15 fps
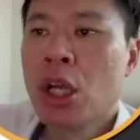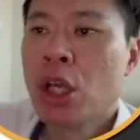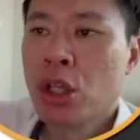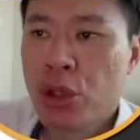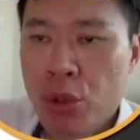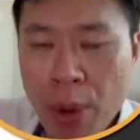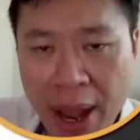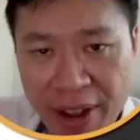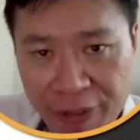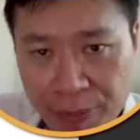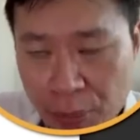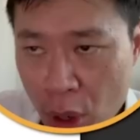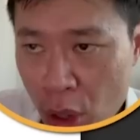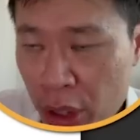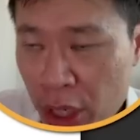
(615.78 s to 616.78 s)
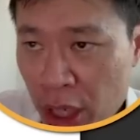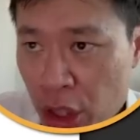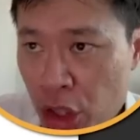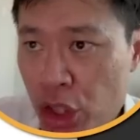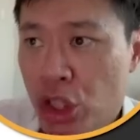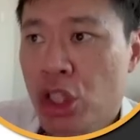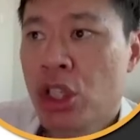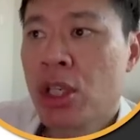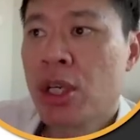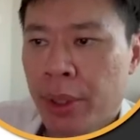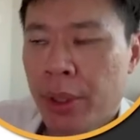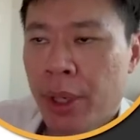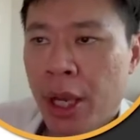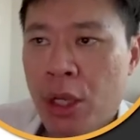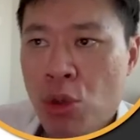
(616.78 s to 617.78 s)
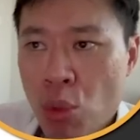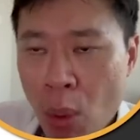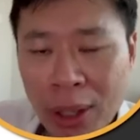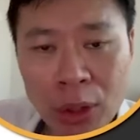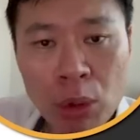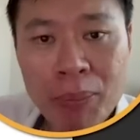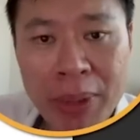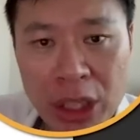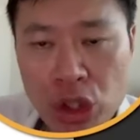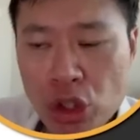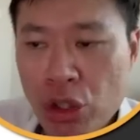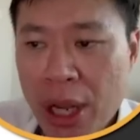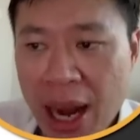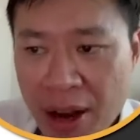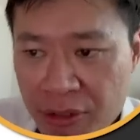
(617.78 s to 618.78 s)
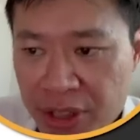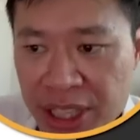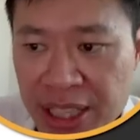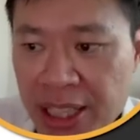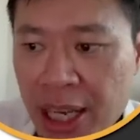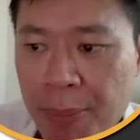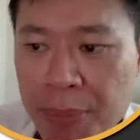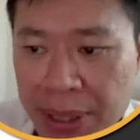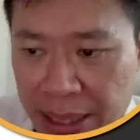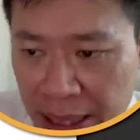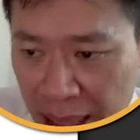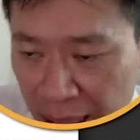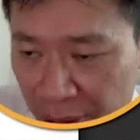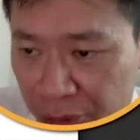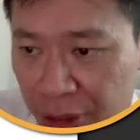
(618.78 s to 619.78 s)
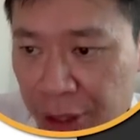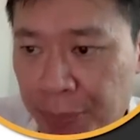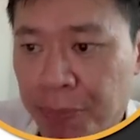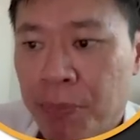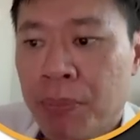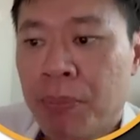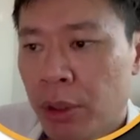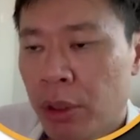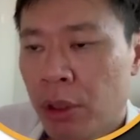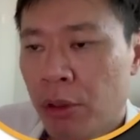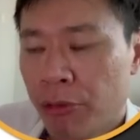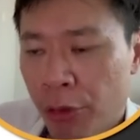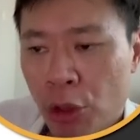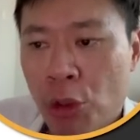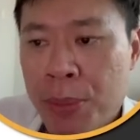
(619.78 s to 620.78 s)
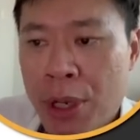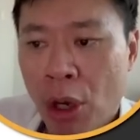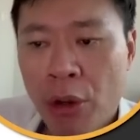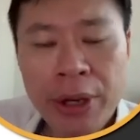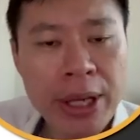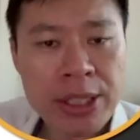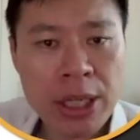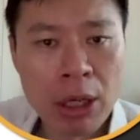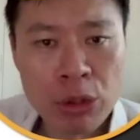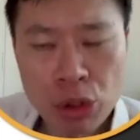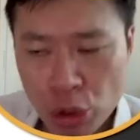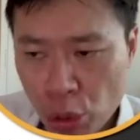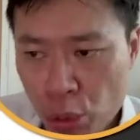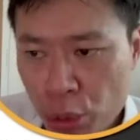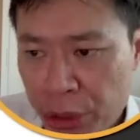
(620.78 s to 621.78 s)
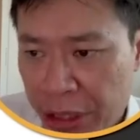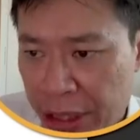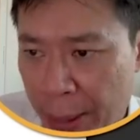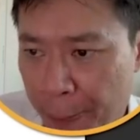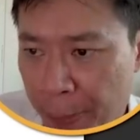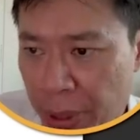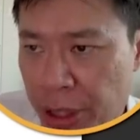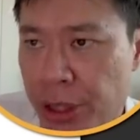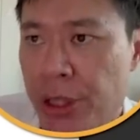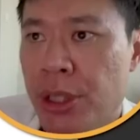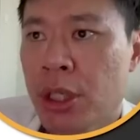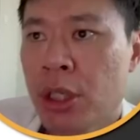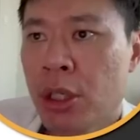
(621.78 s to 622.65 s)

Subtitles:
You have mortgage, and you want to make sure everything can be covered. Follow me on as I'll show you the numbers.